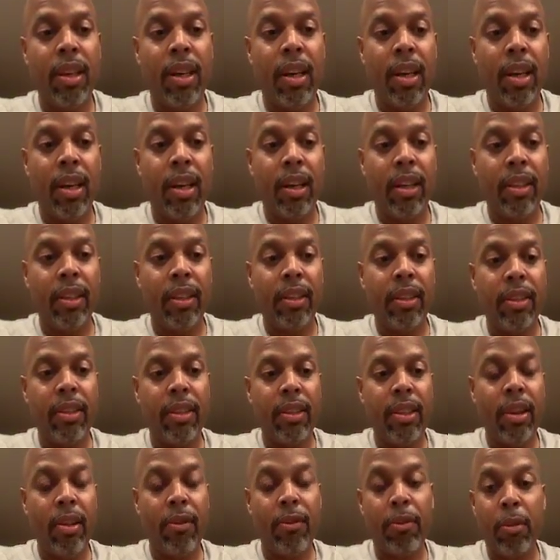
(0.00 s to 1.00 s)
uh,
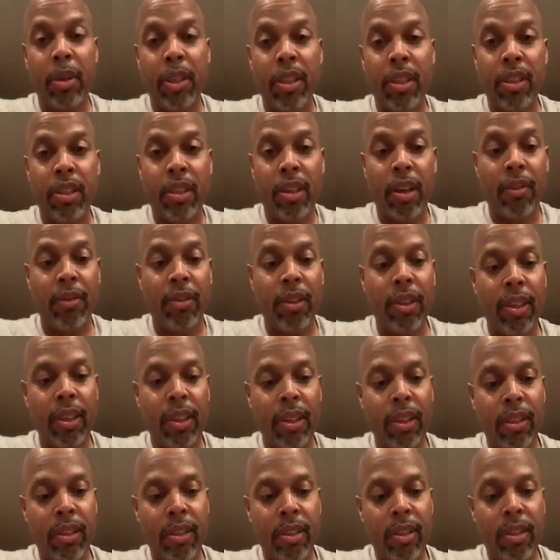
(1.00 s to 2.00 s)
helping me discover
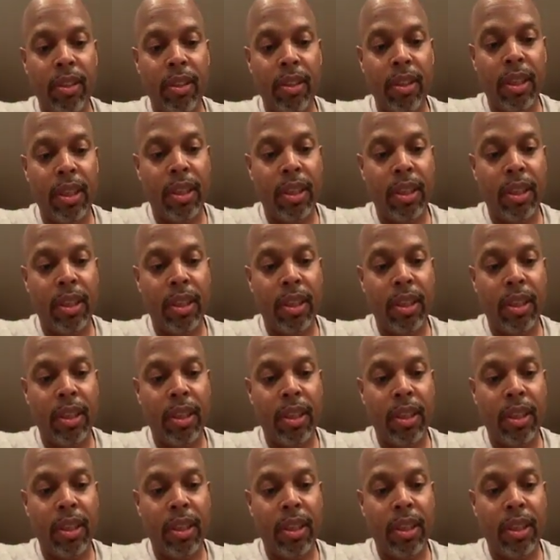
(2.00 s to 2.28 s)
these.